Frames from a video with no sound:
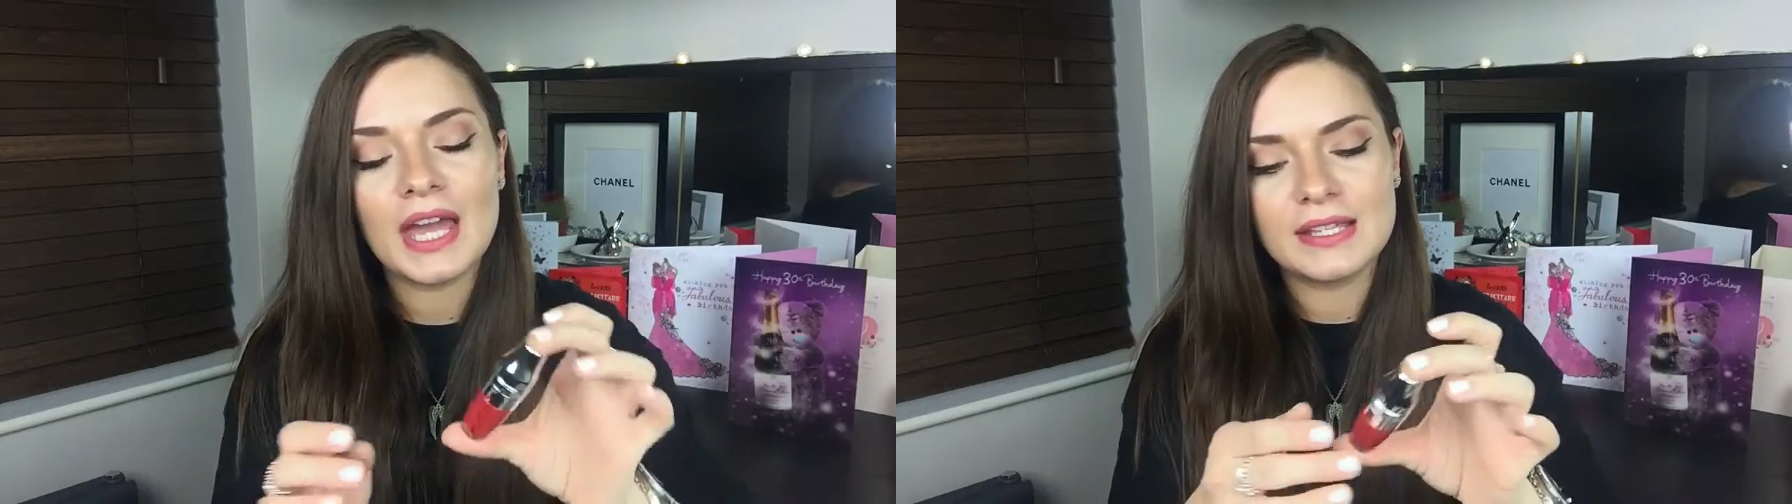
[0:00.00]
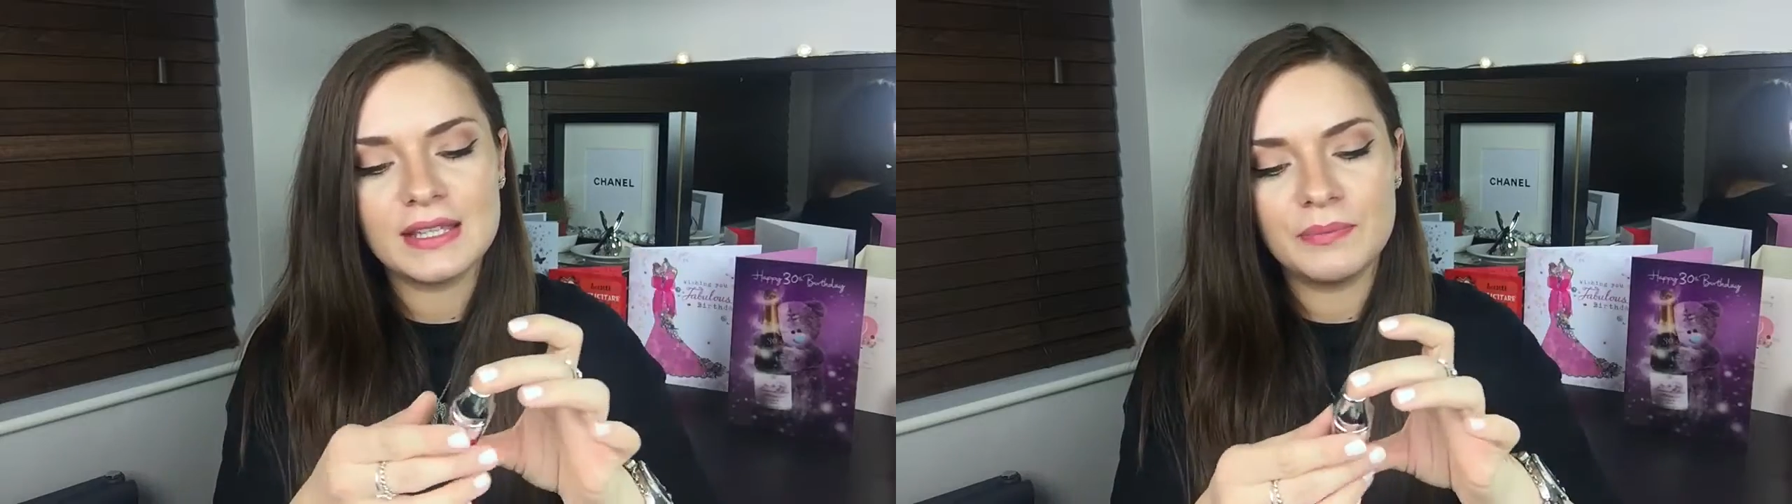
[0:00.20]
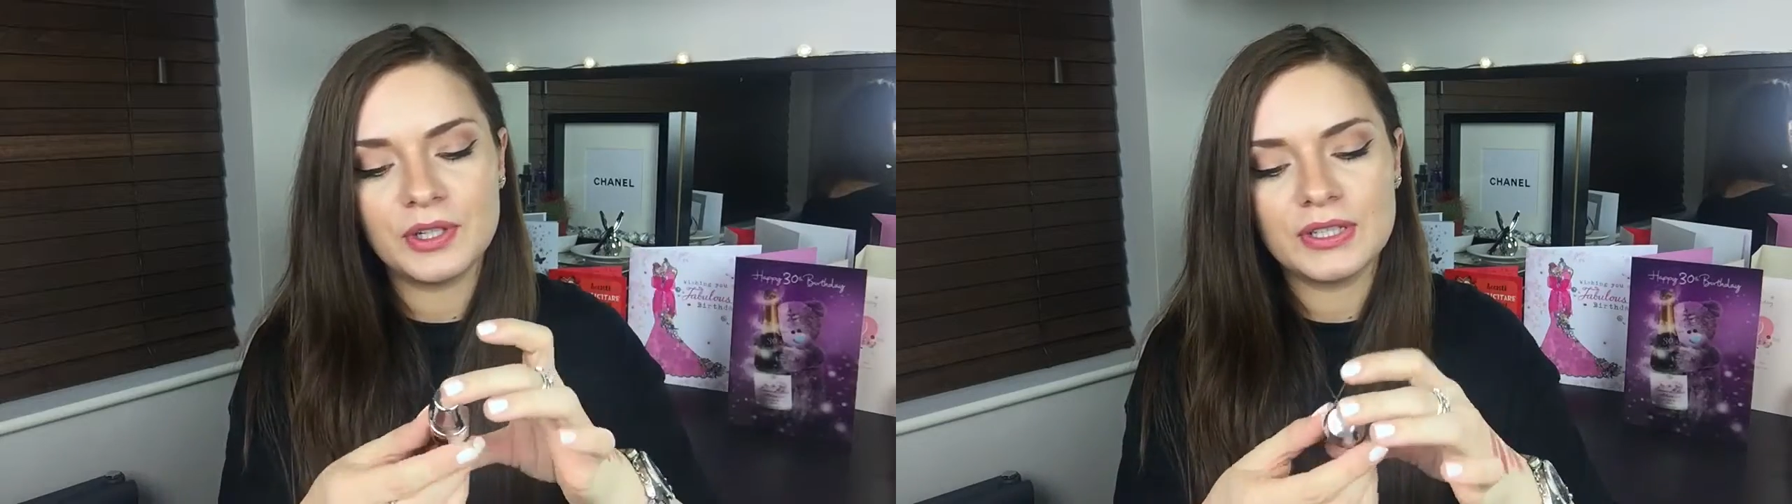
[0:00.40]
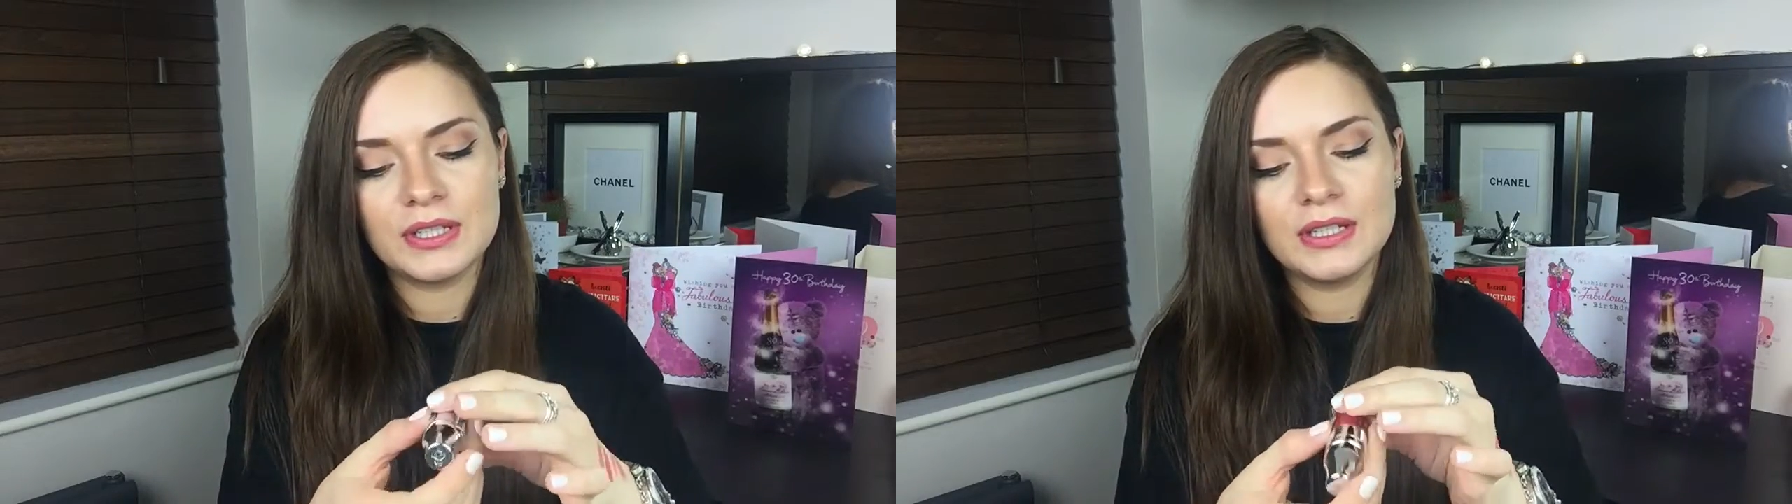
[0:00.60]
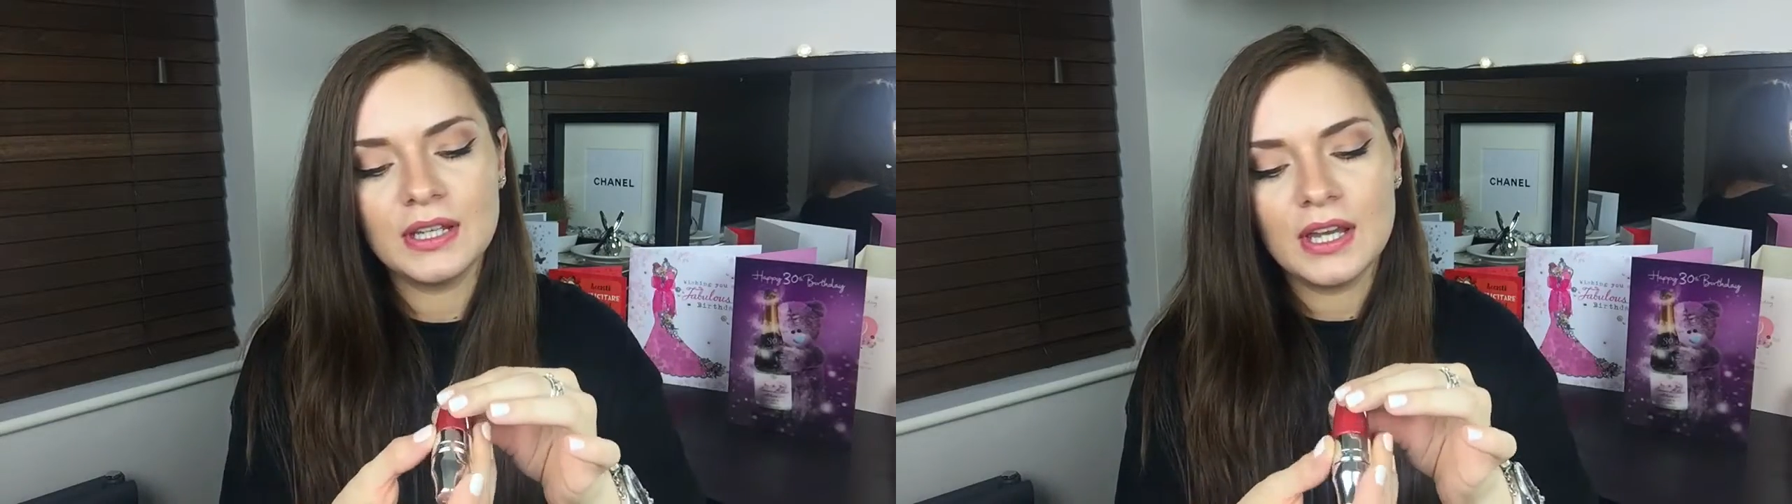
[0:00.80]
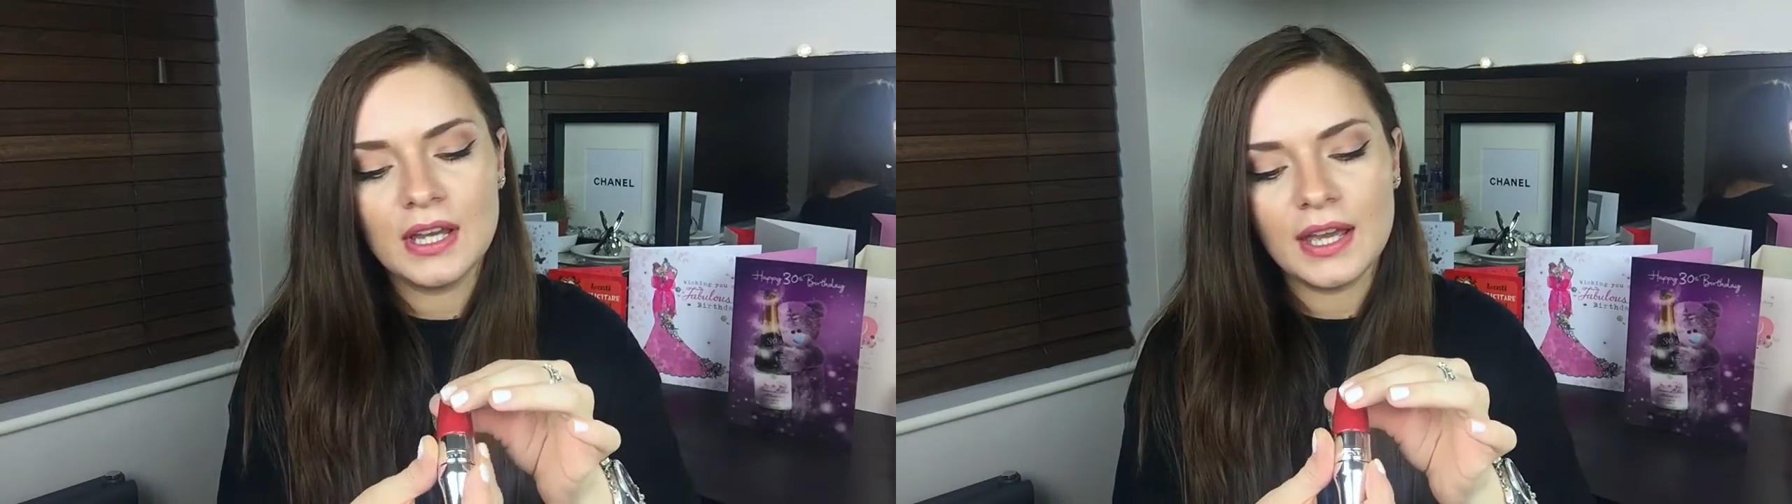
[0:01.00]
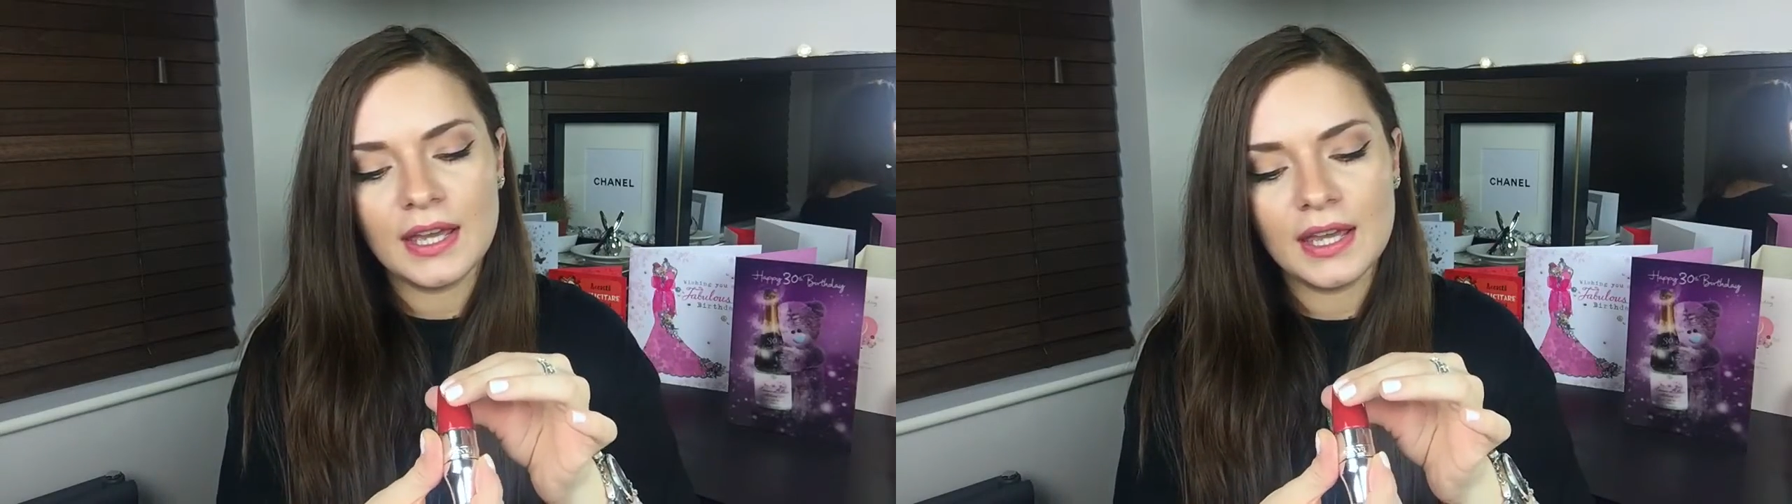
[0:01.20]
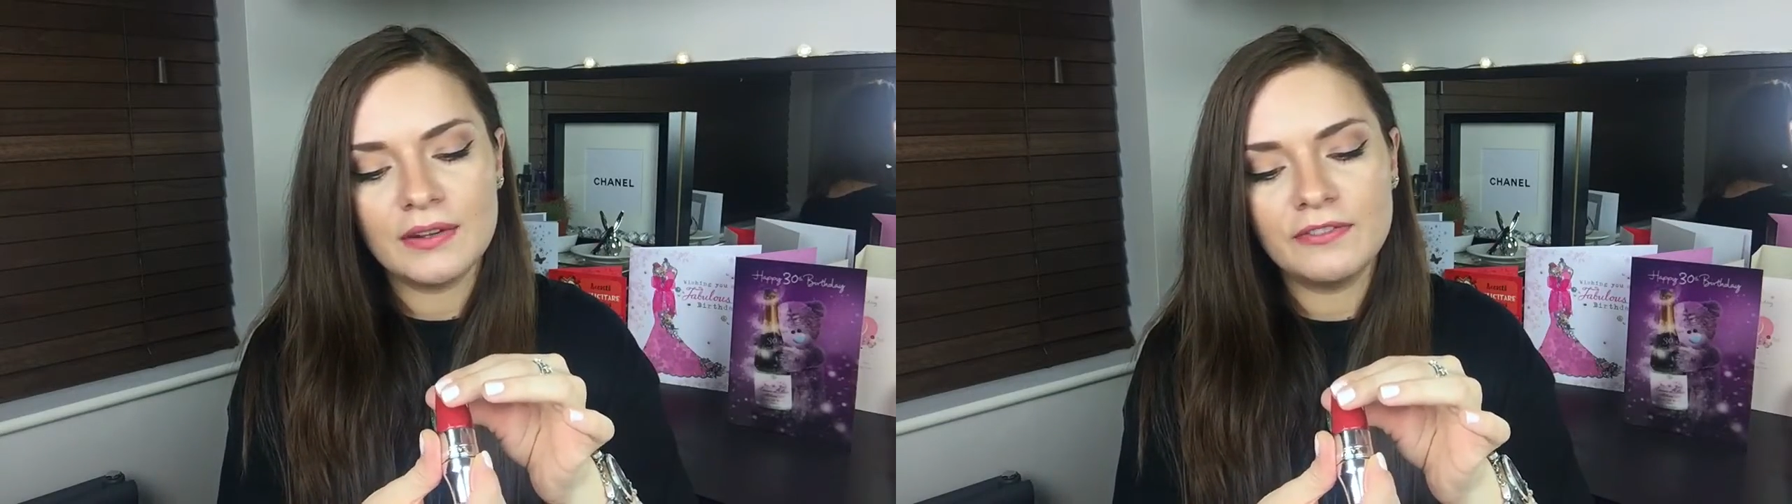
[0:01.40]
Essie Button
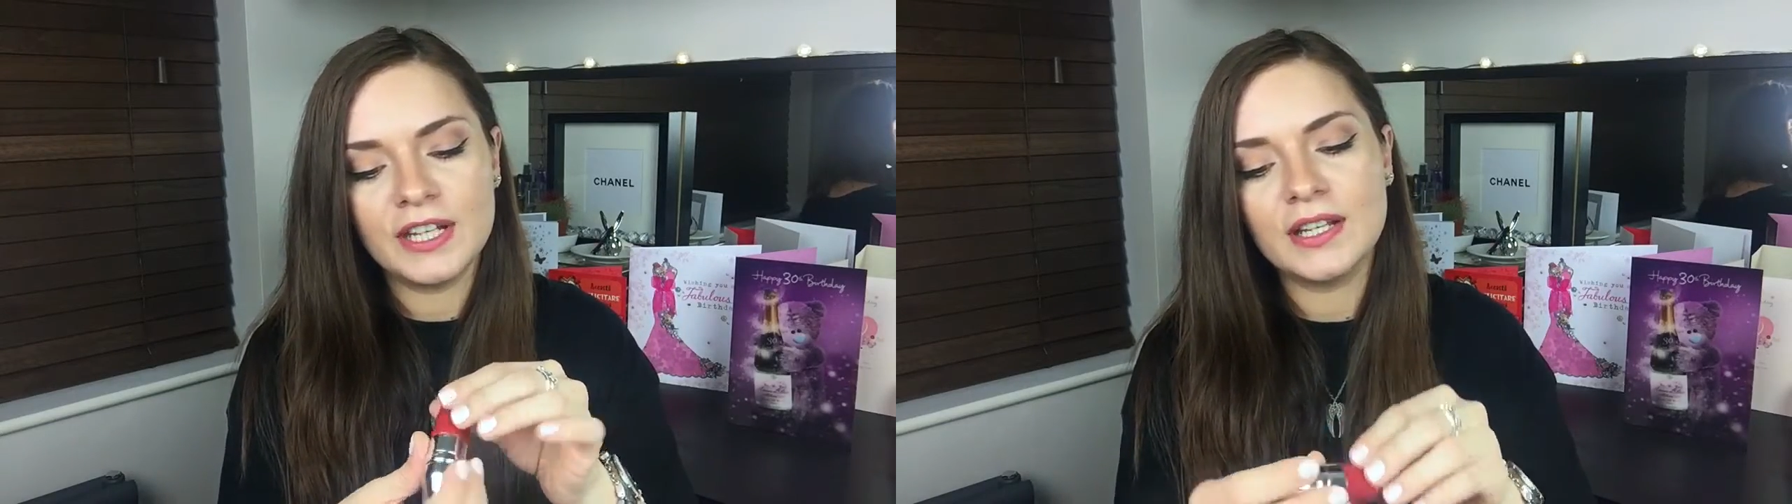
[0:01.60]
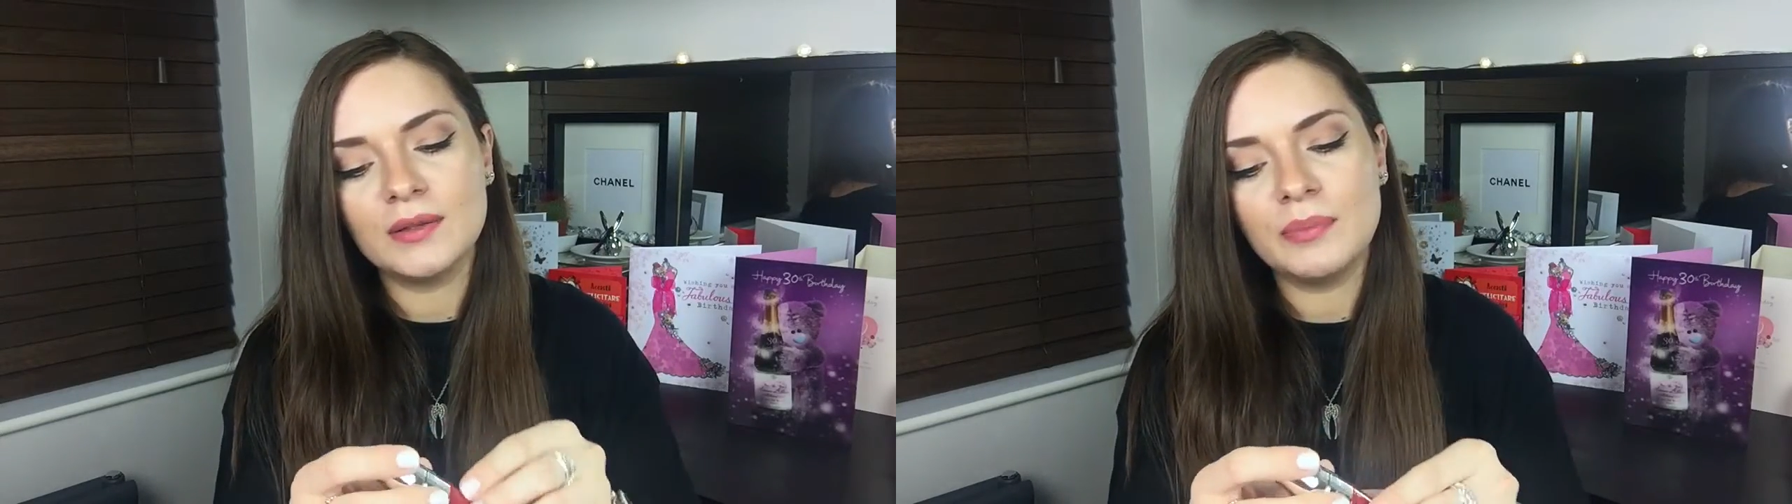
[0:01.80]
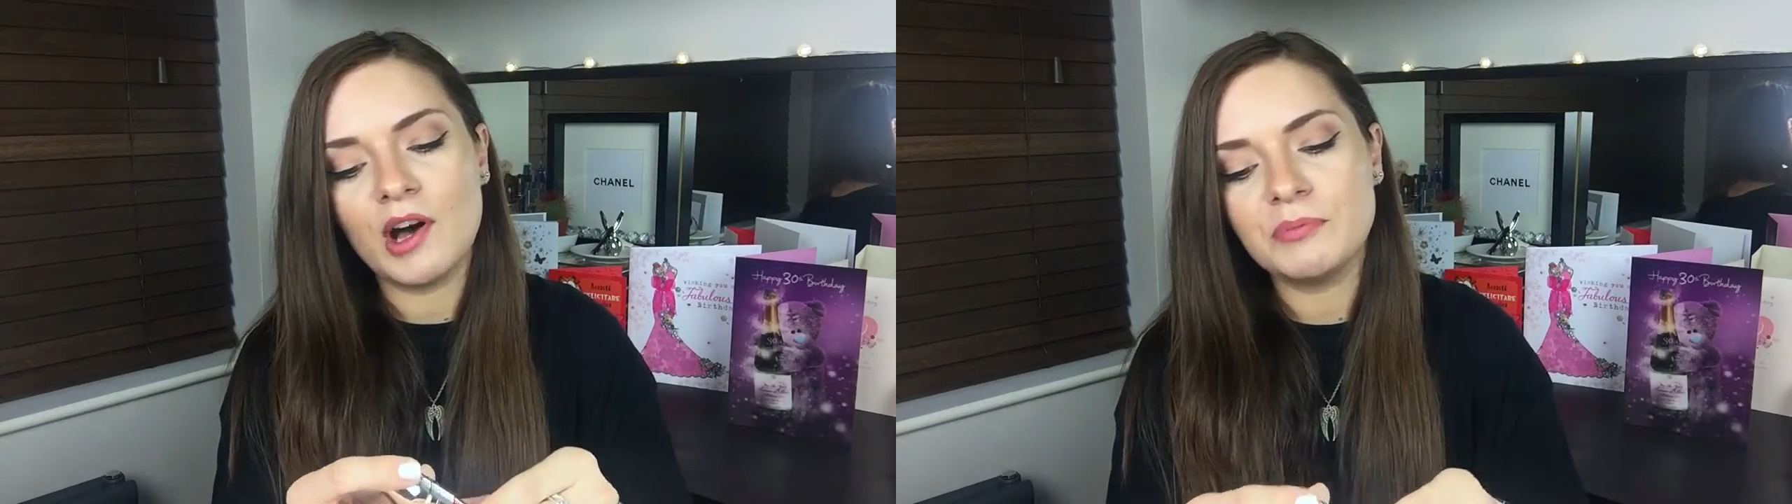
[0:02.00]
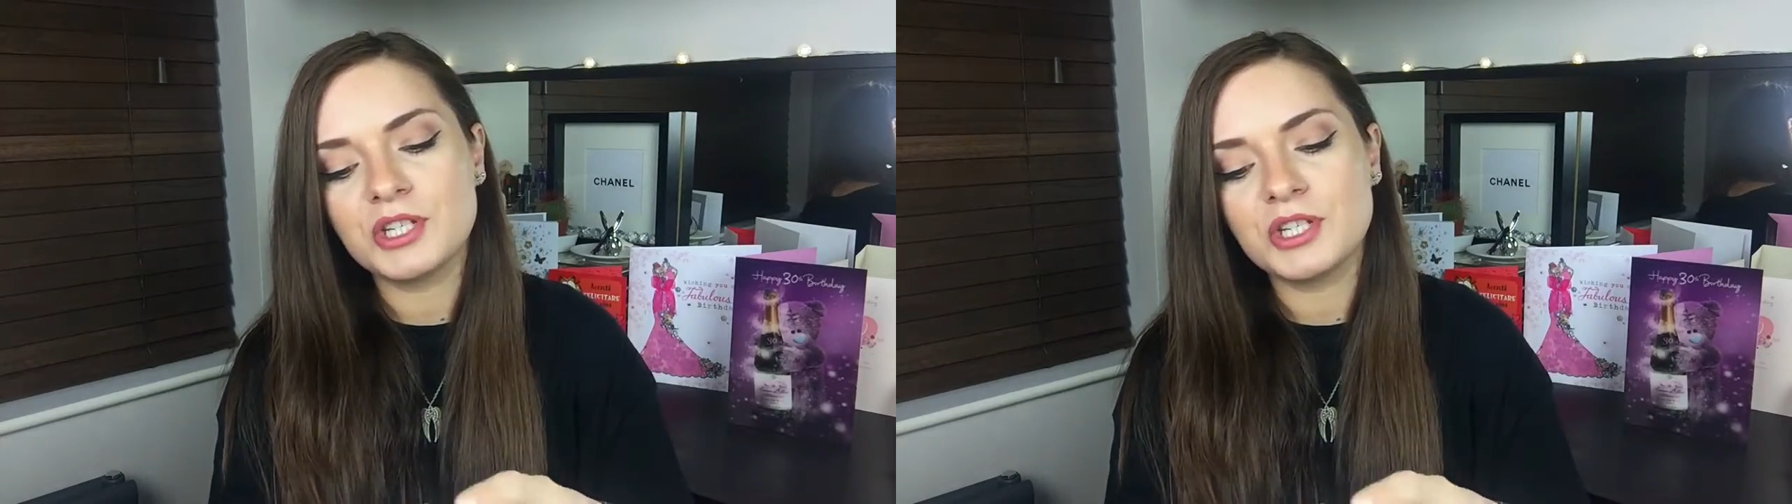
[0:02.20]
in Vanilla Pop.